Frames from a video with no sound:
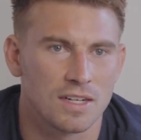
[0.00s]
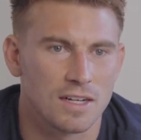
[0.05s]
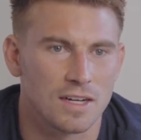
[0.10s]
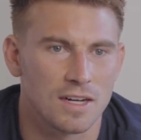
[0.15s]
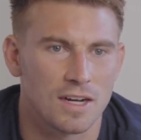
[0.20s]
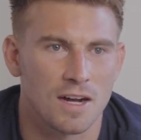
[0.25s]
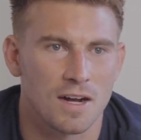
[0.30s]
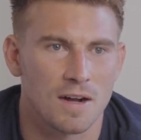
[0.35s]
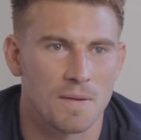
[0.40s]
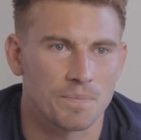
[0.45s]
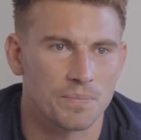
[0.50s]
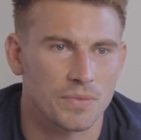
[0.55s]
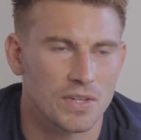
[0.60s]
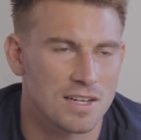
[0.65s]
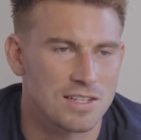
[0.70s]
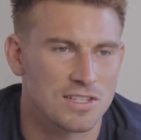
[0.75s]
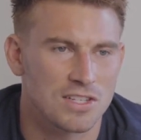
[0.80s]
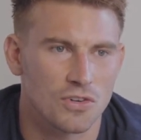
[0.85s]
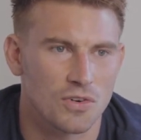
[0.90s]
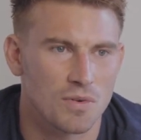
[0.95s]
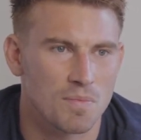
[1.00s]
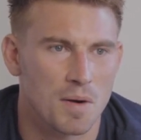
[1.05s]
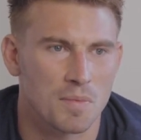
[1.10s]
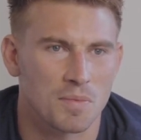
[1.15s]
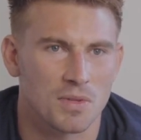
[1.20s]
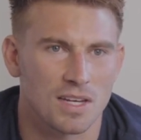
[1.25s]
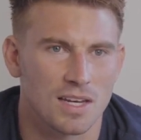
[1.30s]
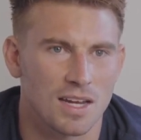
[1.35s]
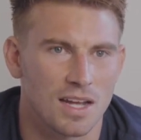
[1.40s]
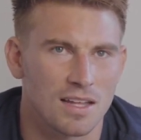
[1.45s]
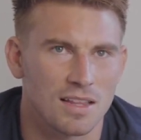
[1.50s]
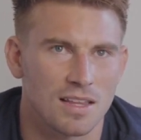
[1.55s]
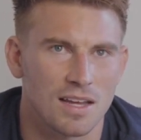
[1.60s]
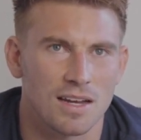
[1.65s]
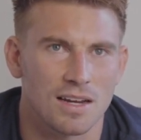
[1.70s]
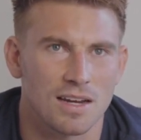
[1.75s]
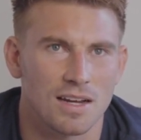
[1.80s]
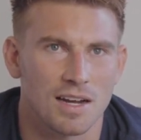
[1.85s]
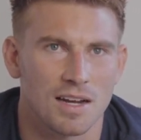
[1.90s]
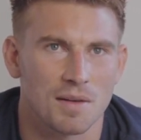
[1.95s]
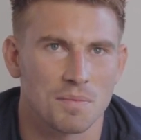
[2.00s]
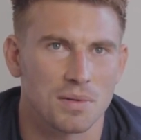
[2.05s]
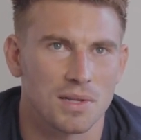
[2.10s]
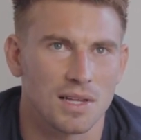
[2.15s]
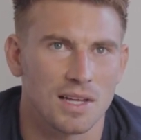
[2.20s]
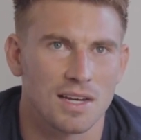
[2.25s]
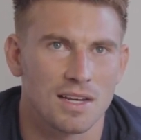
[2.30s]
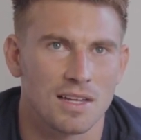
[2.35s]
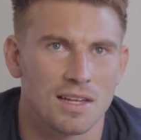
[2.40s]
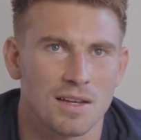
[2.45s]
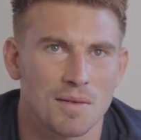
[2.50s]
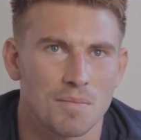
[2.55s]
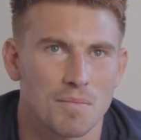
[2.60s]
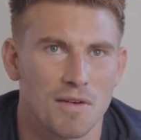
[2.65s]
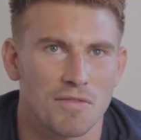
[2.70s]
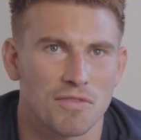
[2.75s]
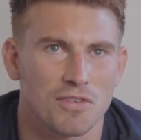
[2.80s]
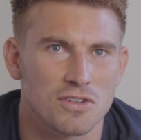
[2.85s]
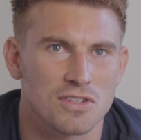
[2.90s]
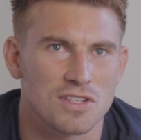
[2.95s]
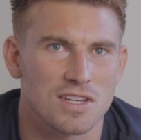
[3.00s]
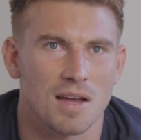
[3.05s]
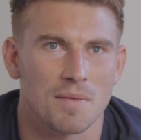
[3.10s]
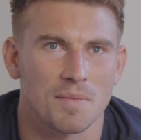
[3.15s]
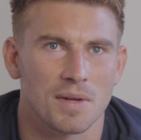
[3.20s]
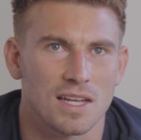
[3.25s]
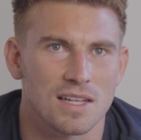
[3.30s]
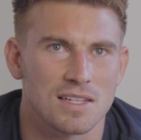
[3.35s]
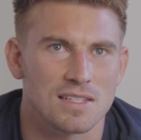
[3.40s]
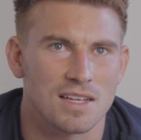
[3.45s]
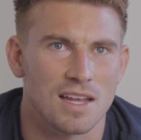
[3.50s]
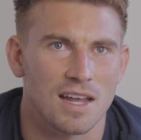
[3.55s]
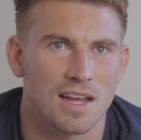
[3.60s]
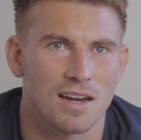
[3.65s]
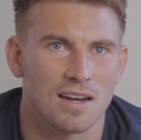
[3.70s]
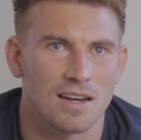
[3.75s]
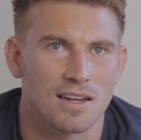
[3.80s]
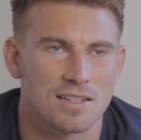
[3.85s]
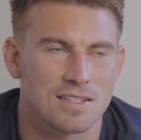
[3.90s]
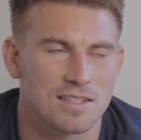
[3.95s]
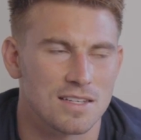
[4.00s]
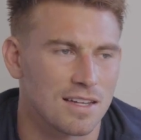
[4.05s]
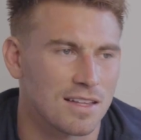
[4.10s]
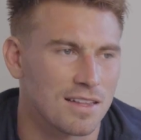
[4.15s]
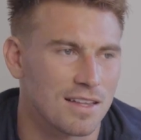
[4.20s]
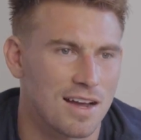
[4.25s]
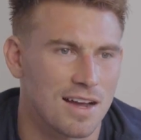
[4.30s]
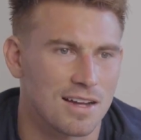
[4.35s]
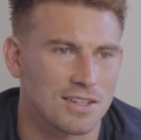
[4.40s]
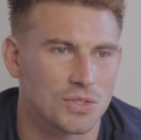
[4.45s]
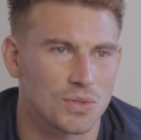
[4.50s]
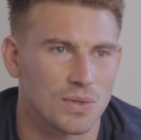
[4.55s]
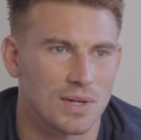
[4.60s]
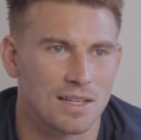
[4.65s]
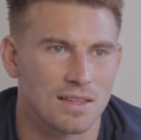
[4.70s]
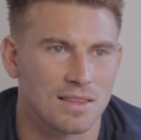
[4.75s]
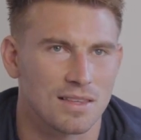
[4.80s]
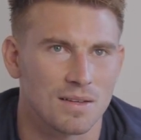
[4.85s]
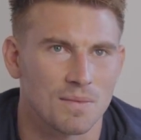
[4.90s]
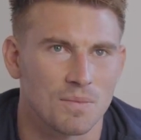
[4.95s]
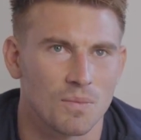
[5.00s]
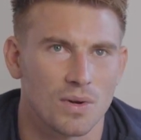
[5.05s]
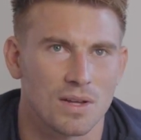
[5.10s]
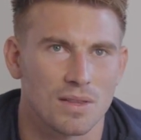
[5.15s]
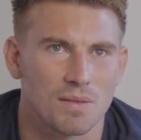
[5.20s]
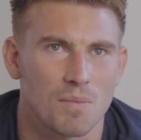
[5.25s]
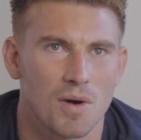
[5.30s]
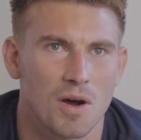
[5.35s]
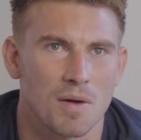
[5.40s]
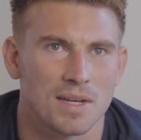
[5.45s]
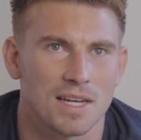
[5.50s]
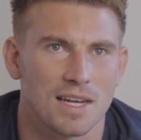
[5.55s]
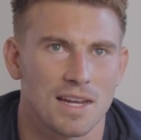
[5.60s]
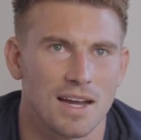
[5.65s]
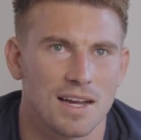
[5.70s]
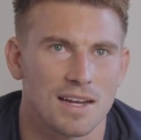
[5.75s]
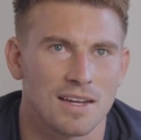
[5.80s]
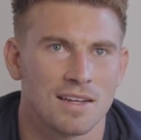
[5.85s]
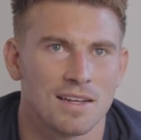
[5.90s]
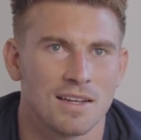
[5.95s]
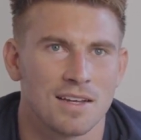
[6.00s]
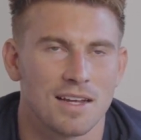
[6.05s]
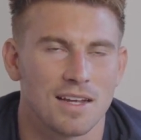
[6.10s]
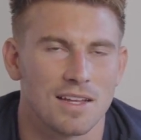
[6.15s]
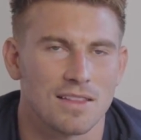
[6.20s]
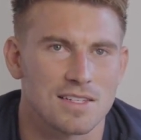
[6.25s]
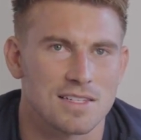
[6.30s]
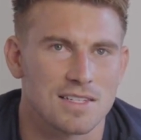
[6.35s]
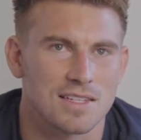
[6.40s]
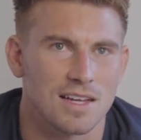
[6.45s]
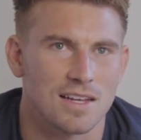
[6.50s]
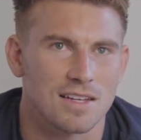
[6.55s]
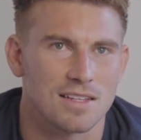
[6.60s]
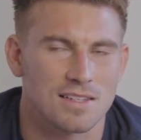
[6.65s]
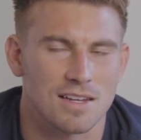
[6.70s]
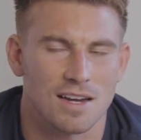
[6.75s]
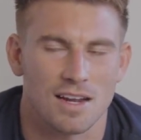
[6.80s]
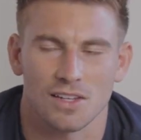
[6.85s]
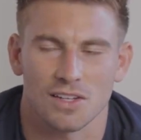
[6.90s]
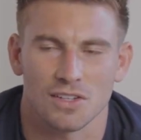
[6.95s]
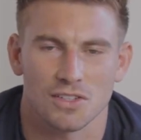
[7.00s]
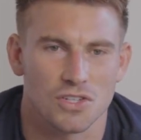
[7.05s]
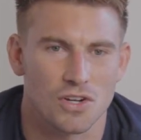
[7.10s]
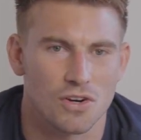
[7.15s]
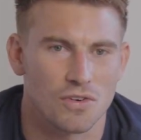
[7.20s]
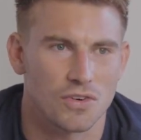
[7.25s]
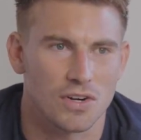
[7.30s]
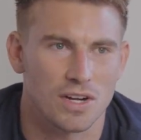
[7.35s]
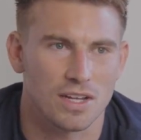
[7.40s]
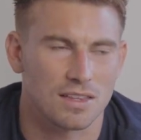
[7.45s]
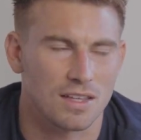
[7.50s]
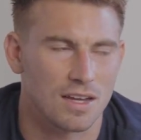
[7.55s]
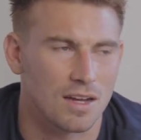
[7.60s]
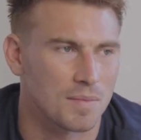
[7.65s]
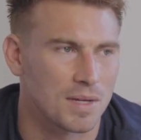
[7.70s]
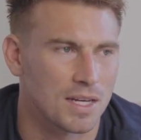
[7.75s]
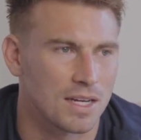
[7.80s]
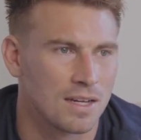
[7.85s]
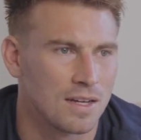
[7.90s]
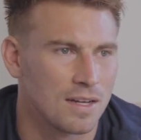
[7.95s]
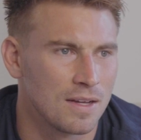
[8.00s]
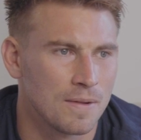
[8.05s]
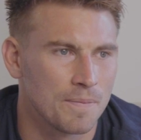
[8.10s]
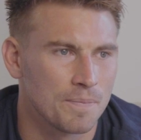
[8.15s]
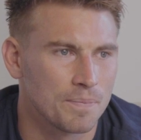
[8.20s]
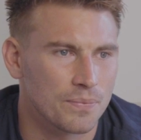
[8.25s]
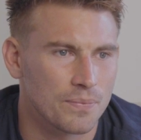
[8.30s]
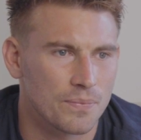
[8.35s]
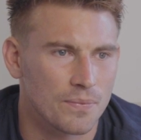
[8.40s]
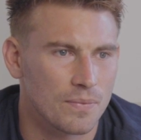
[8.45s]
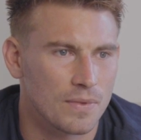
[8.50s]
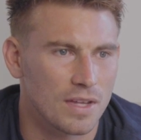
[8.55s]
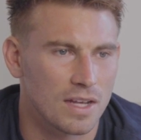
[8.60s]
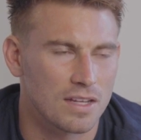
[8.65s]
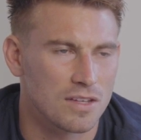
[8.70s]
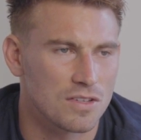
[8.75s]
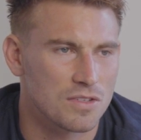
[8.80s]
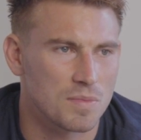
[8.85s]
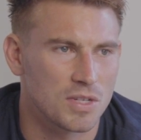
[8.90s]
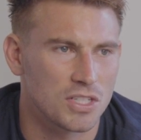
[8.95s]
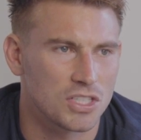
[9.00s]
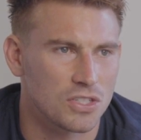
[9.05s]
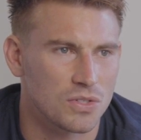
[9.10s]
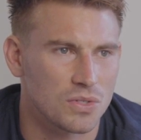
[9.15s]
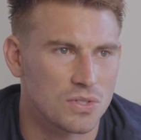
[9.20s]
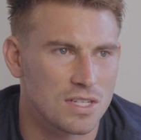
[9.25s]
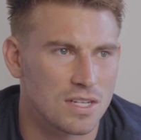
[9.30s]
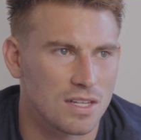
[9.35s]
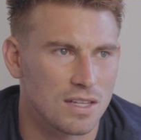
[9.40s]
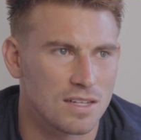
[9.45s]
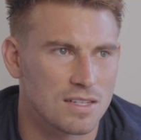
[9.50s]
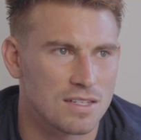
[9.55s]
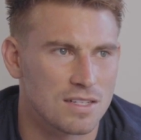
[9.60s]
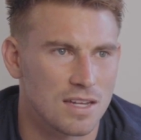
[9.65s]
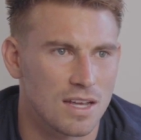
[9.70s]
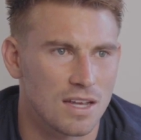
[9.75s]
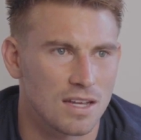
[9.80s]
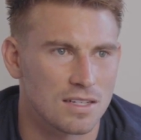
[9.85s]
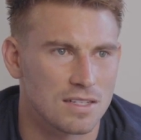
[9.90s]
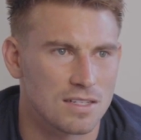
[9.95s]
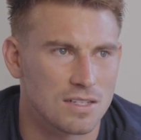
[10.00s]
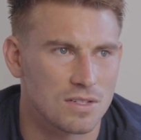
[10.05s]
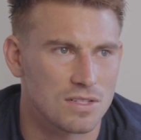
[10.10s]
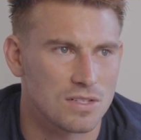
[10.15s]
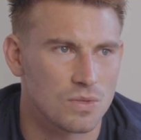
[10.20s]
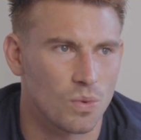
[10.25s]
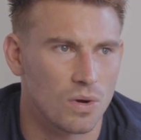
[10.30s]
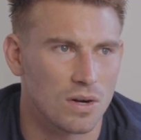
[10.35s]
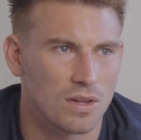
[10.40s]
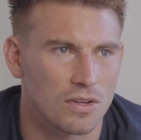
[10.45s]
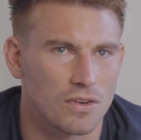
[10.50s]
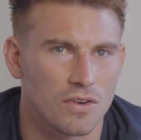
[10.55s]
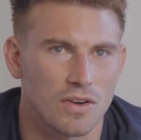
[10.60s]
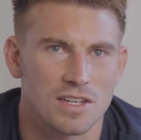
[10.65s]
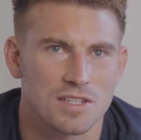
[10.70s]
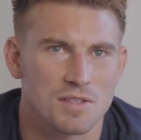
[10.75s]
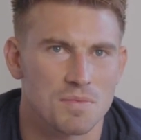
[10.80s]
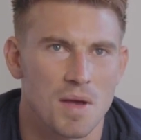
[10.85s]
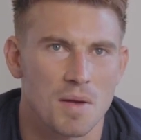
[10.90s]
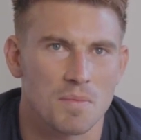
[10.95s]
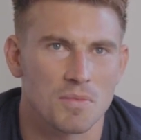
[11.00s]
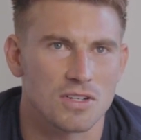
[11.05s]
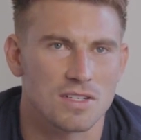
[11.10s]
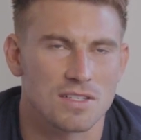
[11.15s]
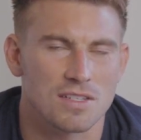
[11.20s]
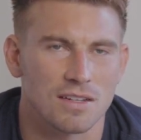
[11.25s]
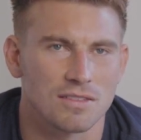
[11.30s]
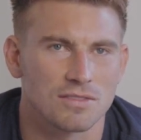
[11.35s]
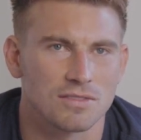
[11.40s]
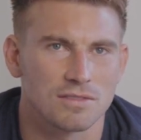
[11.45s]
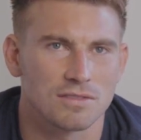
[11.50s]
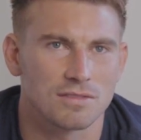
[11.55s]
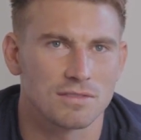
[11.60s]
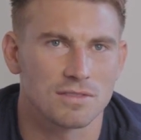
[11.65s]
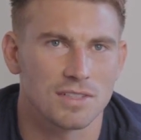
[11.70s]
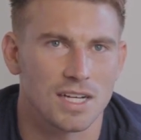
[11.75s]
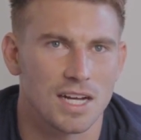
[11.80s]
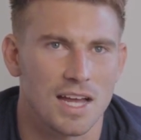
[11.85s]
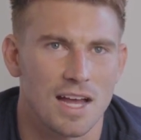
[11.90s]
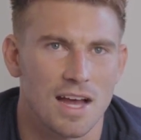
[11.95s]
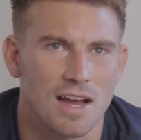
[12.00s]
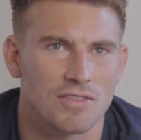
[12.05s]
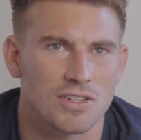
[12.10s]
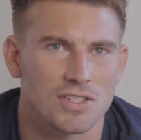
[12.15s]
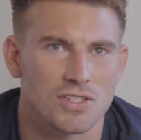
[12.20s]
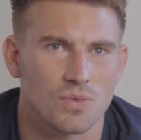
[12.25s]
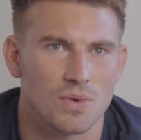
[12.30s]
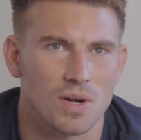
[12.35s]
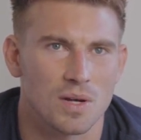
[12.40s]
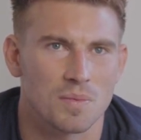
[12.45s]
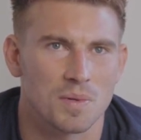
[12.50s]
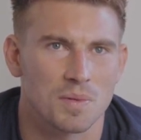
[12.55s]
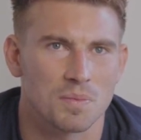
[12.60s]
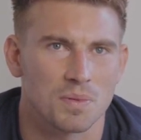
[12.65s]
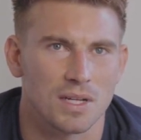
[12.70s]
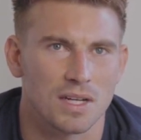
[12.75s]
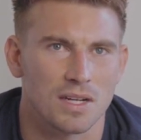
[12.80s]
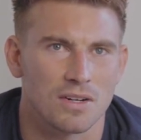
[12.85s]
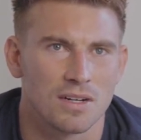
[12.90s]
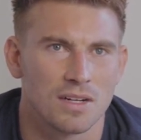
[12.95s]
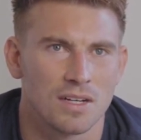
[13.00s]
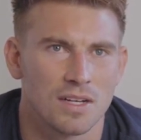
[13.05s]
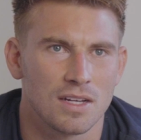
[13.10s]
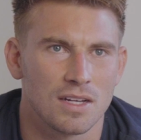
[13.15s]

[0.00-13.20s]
I still remember the day that I played my first time against Canada, singing the national anthem with mom and dad in the stands, and I looked over at them, and it gives me chills to this day because it's one of the greatest memories I have as a rugby player.